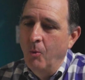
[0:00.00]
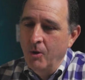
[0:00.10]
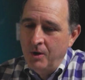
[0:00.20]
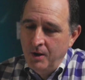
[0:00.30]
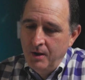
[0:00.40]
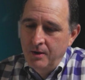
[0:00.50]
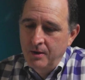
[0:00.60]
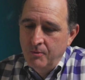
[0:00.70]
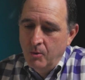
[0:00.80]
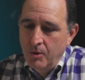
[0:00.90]
working
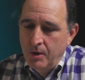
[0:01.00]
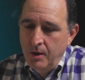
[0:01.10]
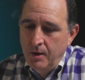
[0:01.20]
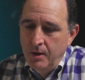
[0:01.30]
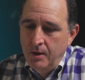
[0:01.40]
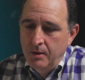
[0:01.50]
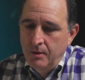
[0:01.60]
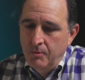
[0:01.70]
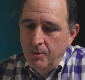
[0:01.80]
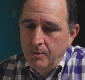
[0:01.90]

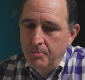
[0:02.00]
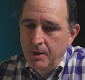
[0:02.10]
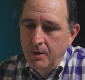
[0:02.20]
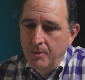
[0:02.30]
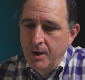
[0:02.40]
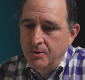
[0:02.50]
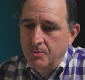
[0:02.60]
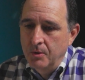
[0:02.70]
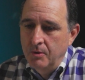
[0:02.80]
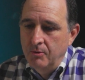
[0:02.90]
in with BOH
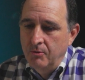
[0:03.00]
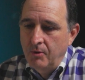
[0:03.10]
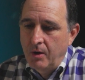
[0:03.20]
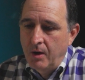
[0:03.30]
was